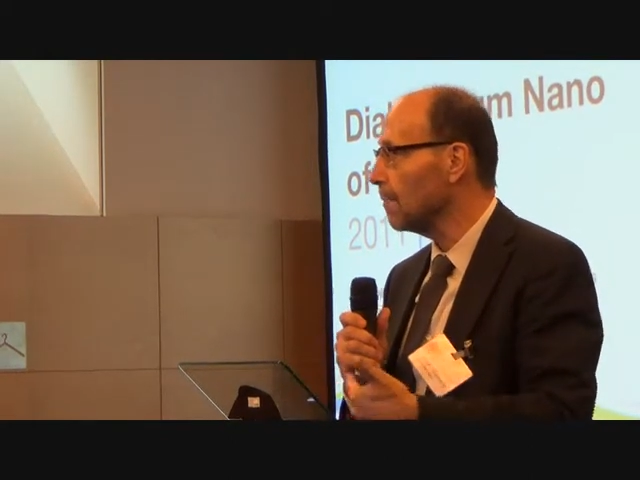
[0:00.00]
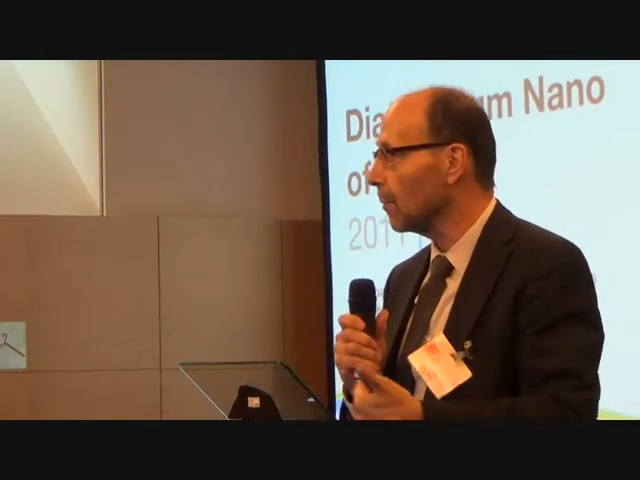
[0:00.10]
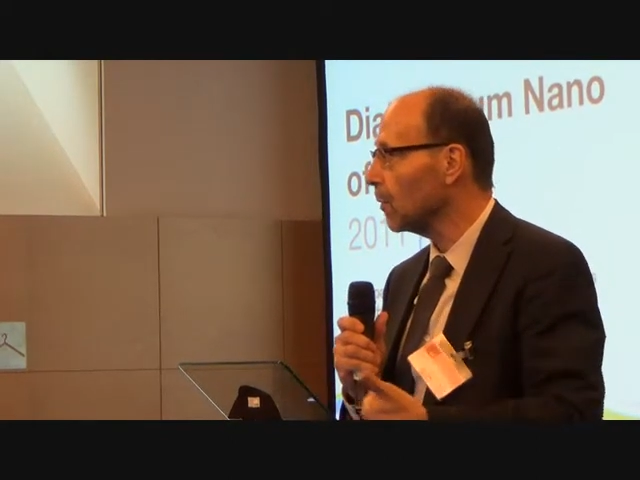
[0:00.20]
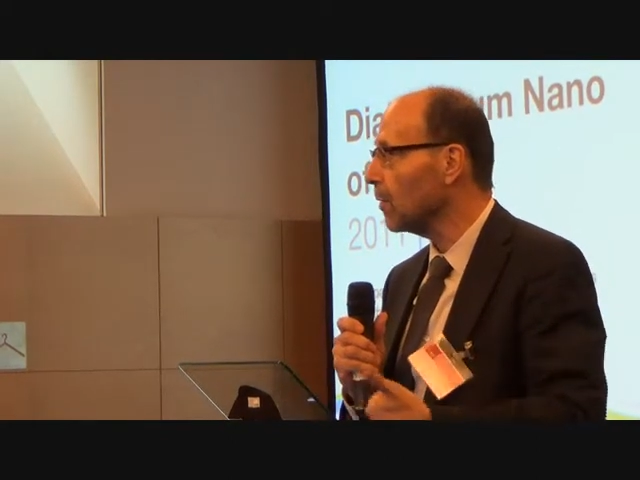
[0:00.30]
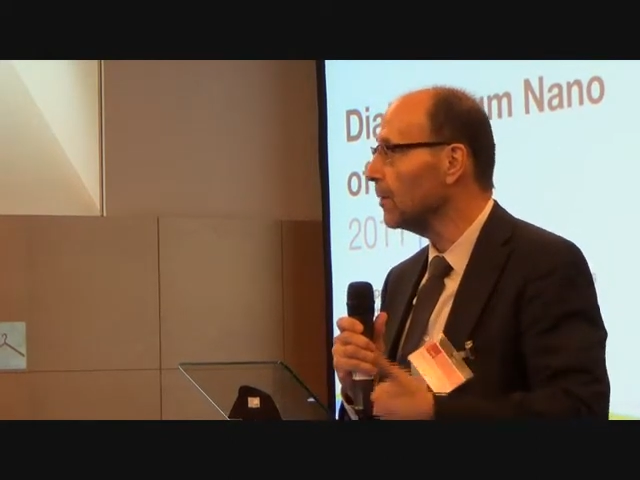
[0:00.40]
and
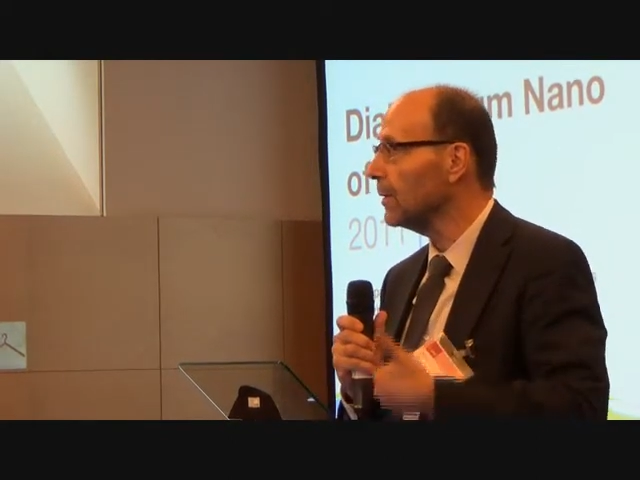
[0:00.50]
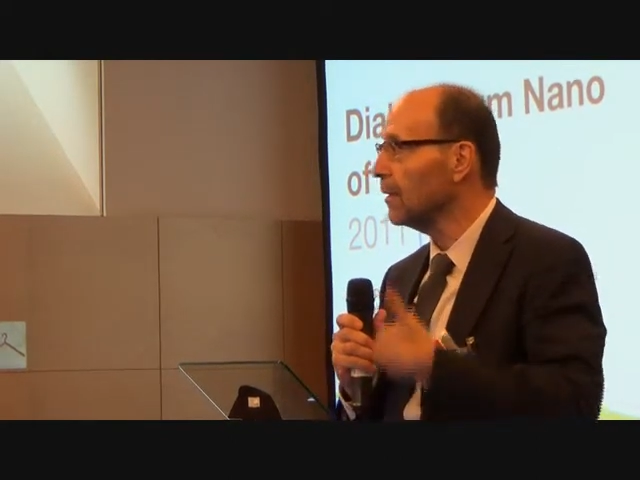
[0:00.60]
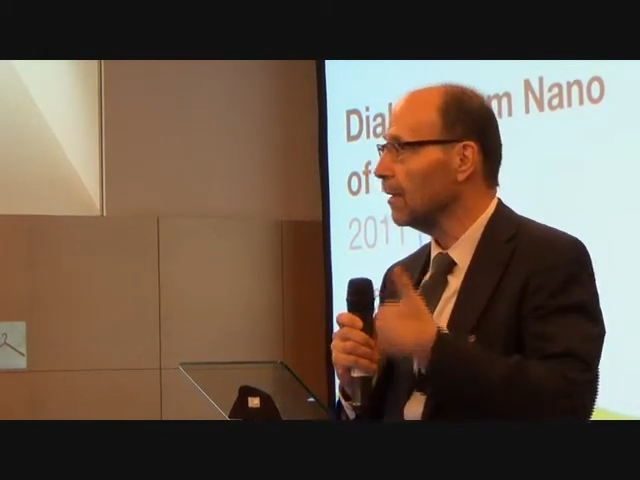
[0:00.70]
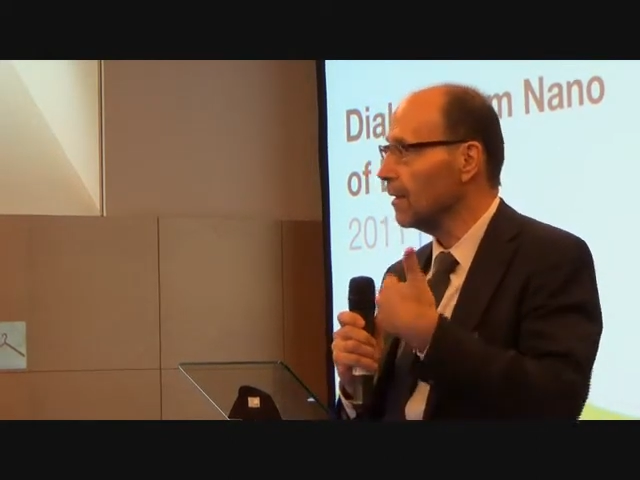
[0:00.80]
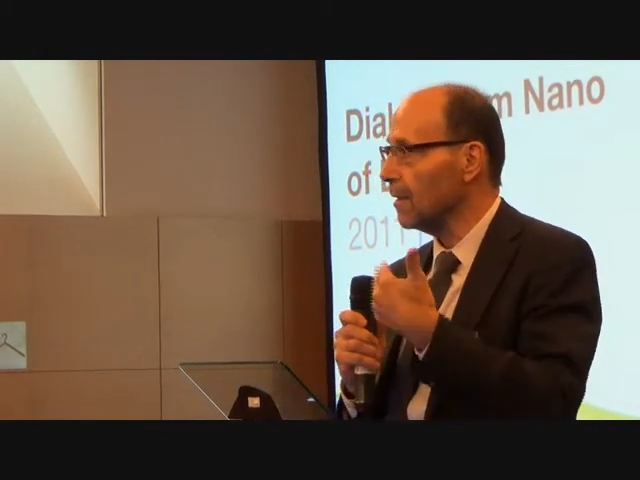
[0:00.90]

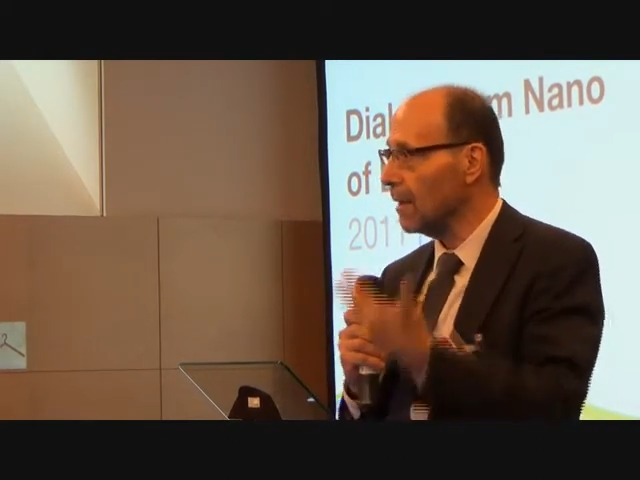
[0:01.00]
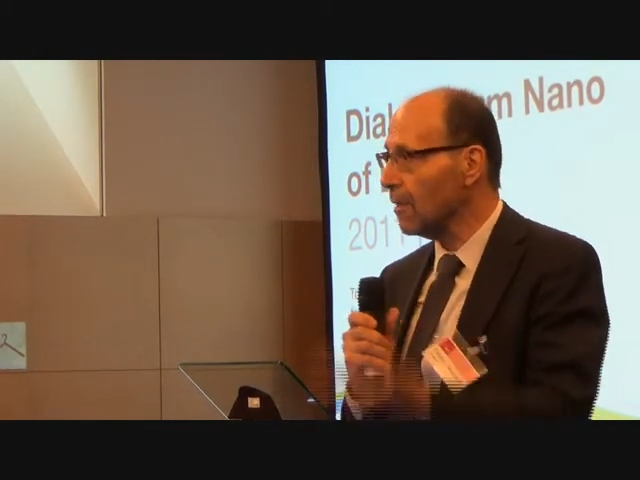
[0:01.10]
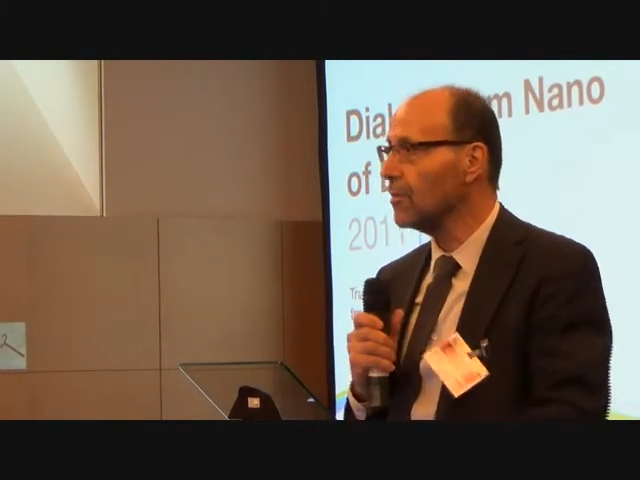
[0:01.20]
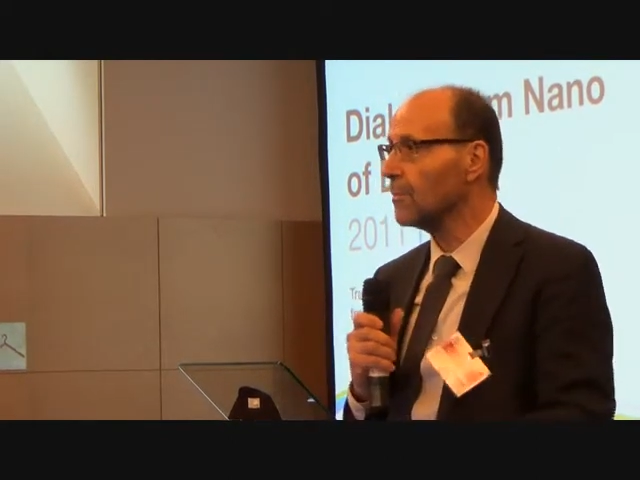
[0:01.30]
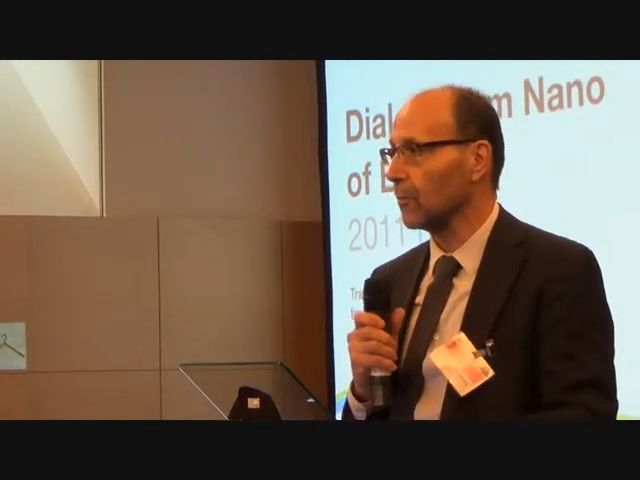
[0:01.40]
probably in the